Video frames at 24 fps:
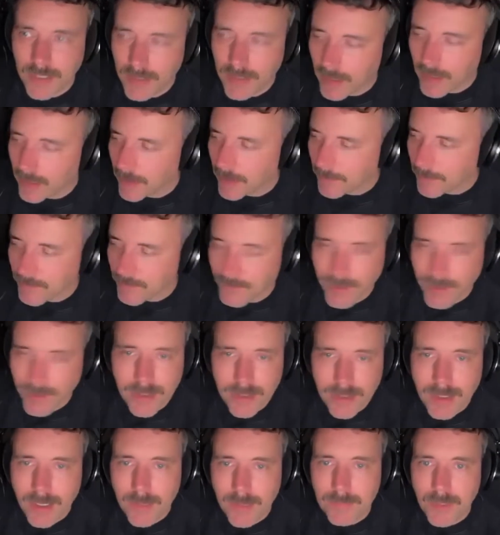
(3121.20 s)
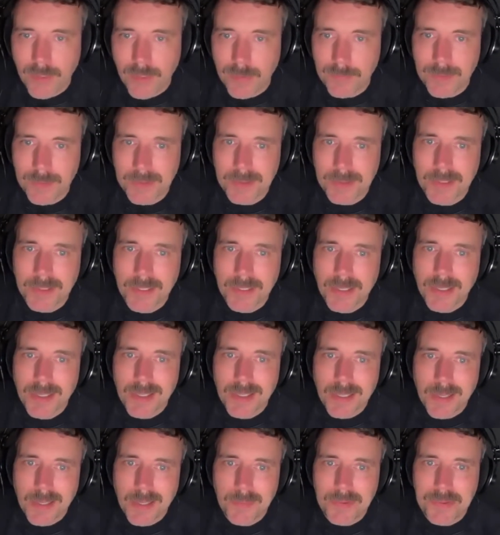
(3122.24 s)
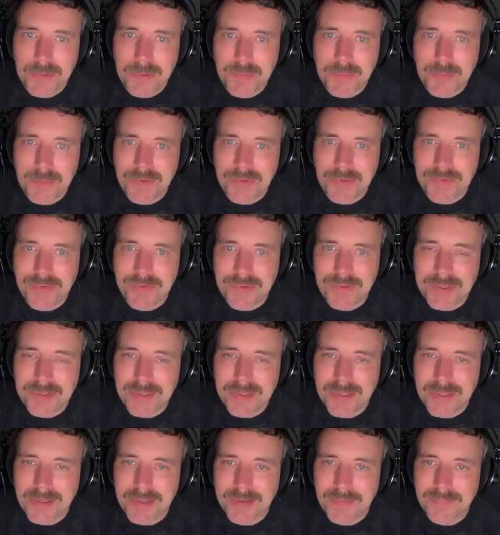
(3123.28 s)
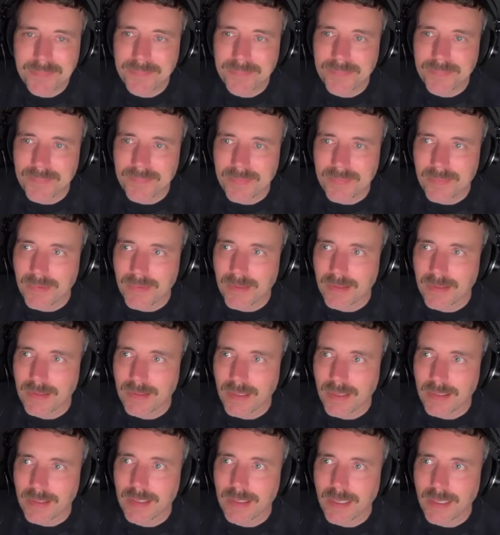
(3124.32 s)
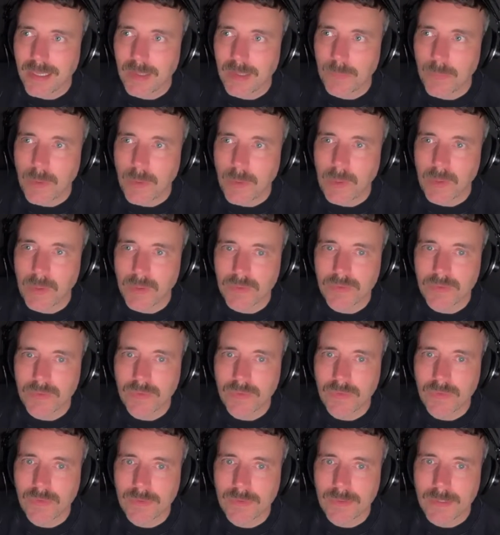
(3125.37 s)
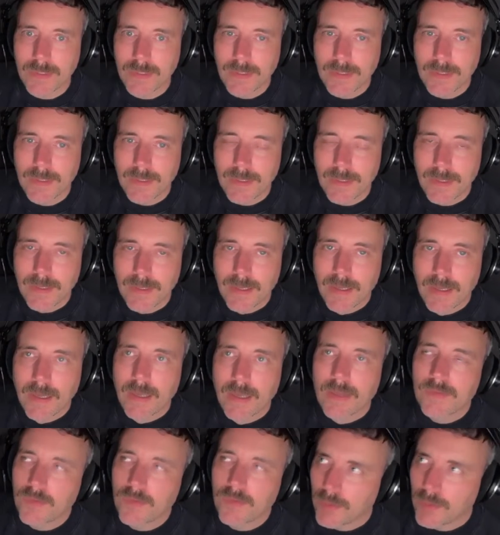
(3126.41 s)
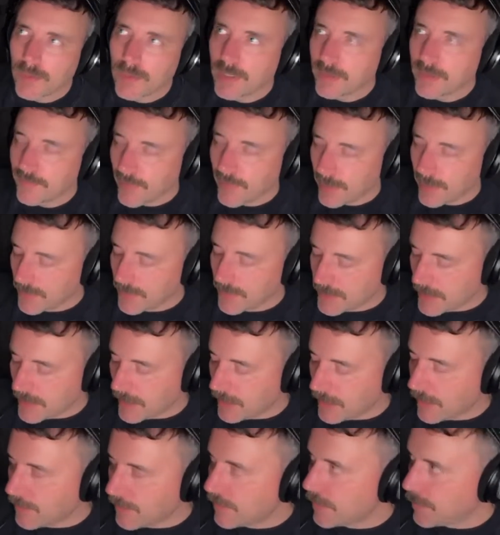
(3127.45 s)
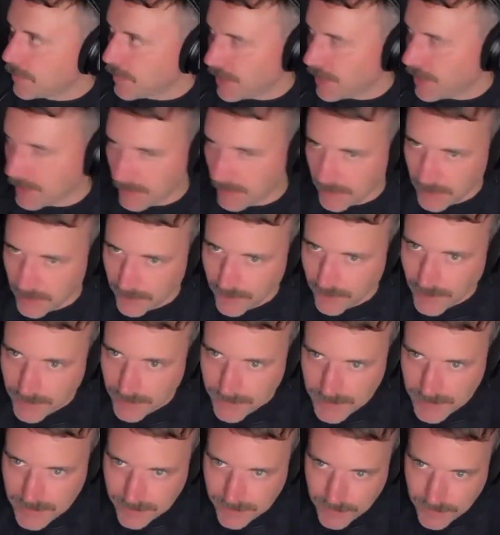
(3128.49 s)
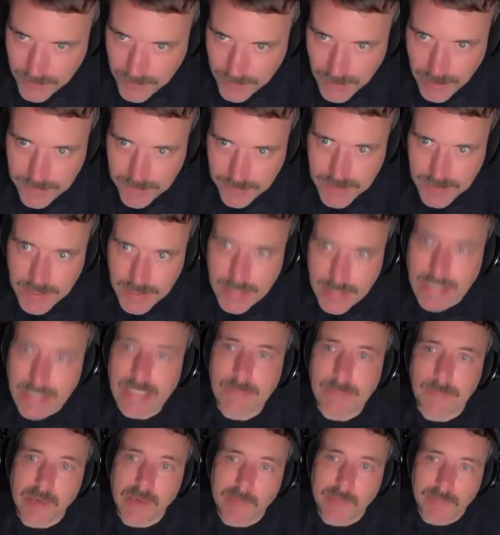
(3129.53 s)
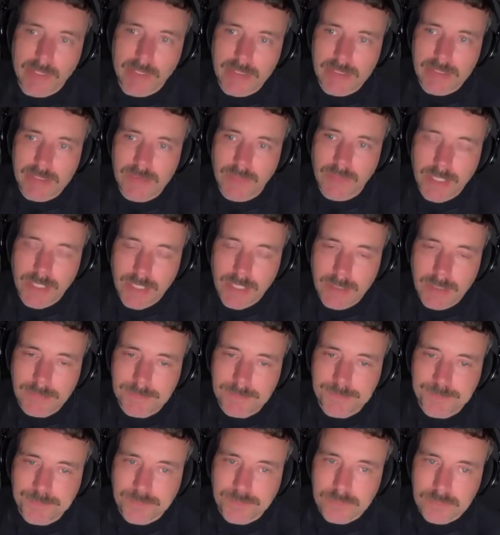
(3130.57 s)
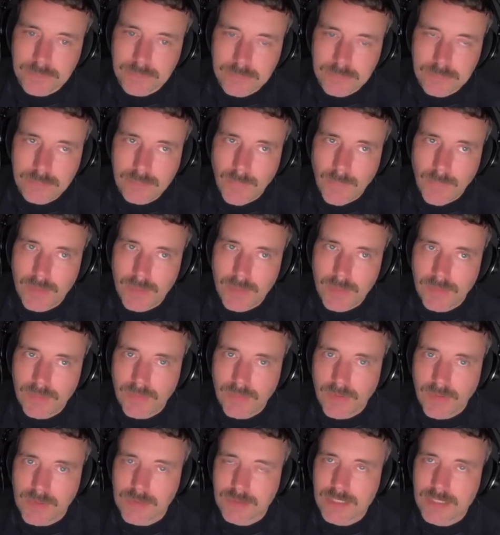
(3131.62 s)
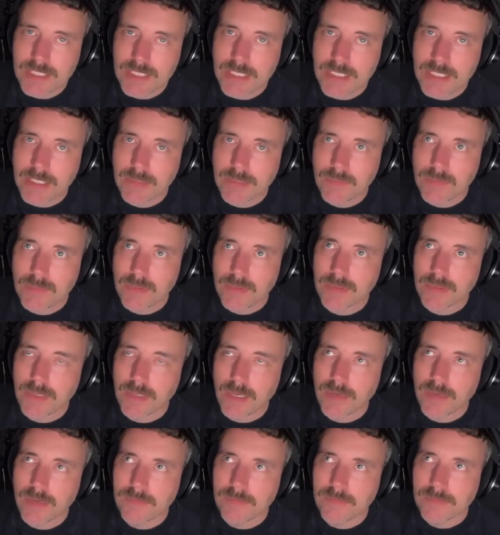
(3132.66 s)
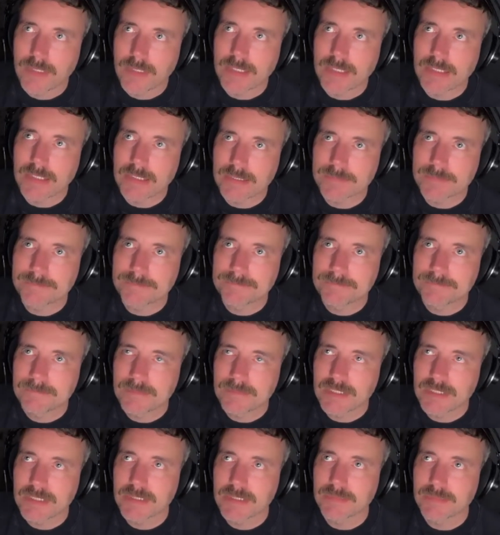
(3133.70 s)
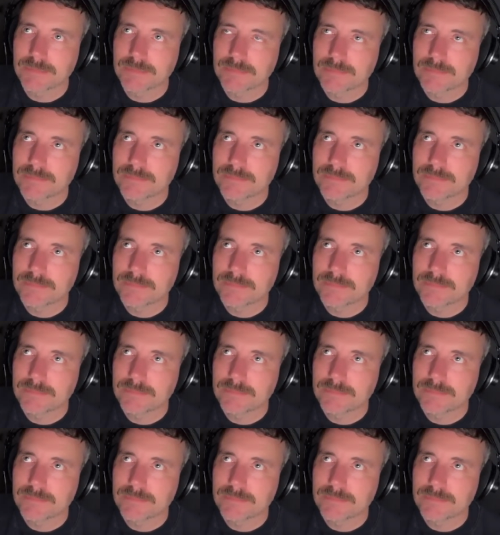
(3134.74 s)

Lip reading: hi, I'm friendly, I'm a good person, that can help a lot. So the environments, like the practical environments, I'm sitting in Malmö, Sweden. It's a southern city where you have like, it's a,